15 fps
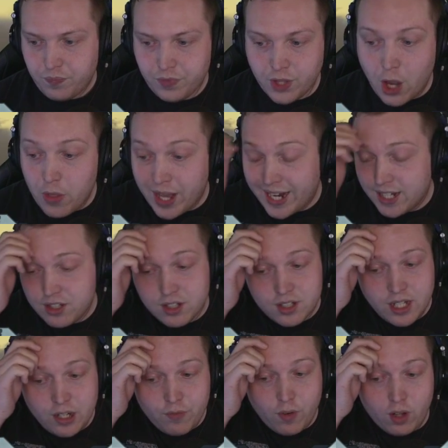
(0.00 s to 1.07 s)
No, that isn't
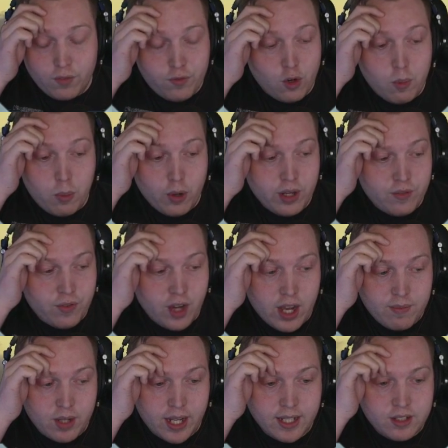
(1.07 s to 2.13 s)
default
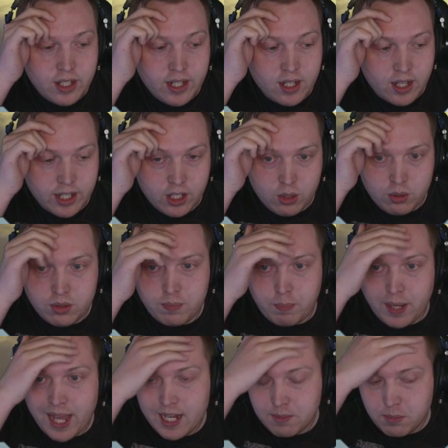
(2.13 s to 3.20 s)
4.5 lighting. I use
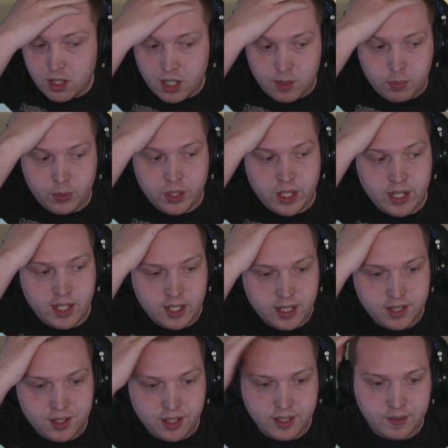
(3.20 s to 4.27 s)
black marble night
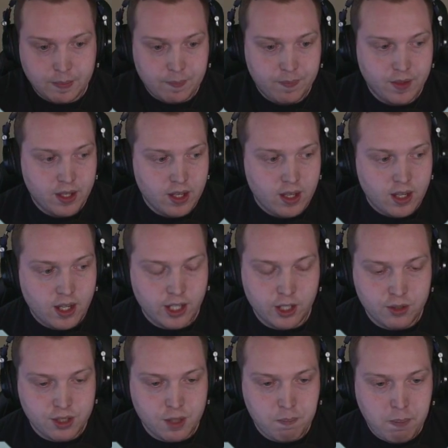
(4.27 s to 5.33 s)
lighting. I
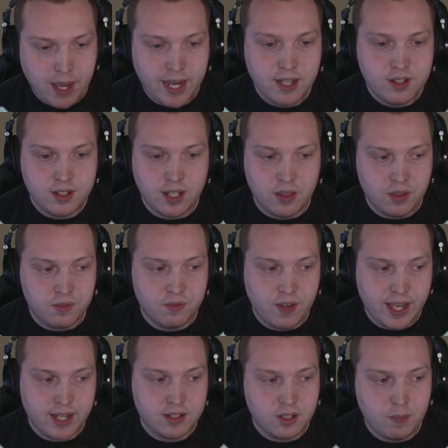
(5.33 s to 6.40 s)
use the base and the
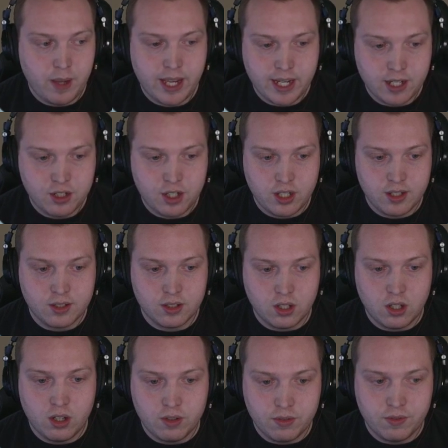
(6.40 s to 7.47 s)
vector packages
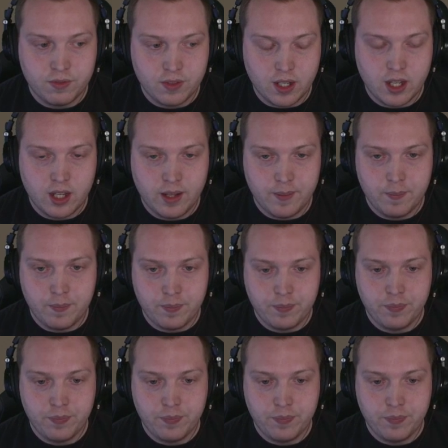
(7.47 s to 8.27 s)
of black